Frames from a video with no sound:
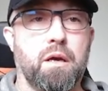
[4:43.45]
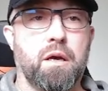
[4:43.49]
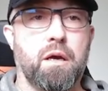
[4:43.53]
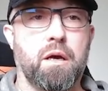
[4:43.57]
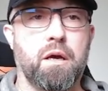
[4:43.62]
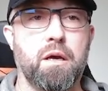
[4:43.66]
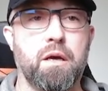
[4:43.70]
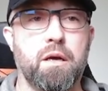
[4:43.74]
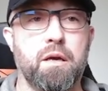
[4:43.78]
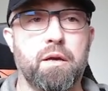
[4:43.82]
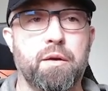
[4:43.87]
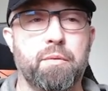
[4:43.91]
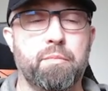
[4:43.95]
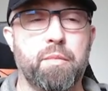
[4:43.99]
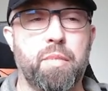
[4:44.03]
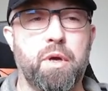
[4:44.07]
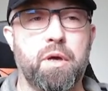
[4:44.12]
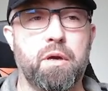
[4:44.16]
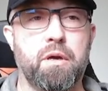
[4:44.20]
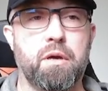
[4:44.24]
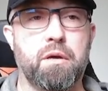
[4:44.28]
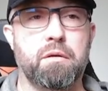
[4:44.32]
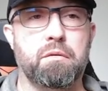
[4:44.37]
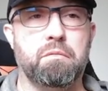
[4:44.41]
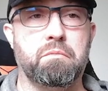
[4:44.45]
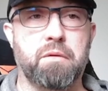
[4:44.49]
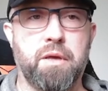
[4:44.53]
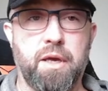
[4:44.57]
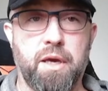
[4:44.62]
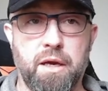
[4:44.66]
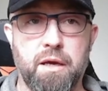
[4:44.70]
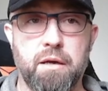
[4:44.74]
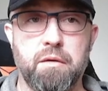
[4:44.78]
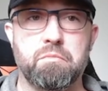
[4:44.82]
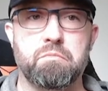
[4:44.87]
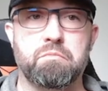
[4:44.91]

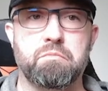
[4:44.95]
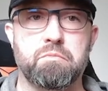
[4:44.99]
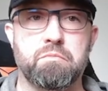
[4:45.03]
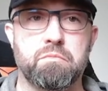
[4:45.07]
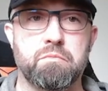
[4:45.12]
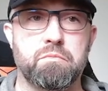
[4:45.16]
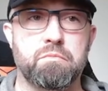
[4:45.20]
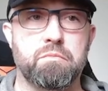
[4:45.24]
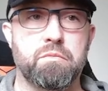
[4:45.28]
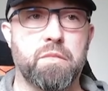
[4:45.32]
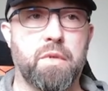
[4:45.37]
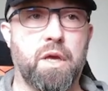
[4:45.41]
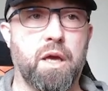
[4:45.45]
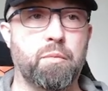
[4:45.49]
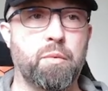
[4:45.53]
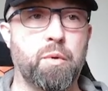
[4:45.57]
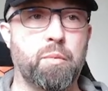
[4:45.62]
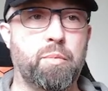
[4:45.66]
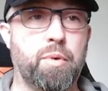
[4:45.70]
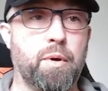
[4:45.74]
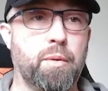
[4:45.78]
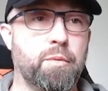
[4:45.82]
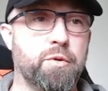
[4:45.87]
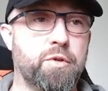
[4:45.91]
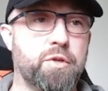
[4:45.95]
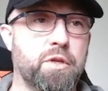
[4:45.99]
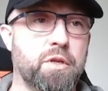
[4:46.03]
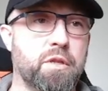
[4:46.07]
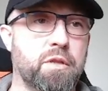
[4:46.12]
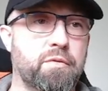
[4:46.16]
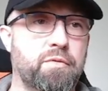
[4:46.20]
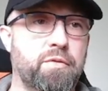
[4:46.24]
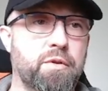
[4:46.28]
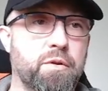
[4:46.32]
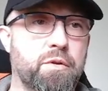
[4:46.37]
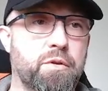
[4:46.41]
Yeah, can't be published in
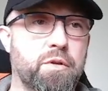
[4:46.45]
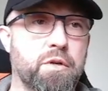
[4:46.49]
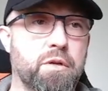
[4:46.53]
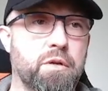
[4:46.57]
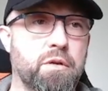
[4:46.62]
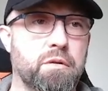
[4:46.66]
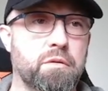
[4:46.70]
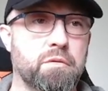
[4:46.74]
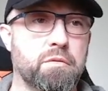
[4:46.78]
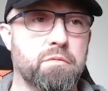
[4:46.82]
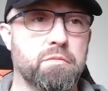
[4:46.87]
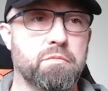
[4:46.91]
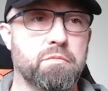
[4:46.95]
the future.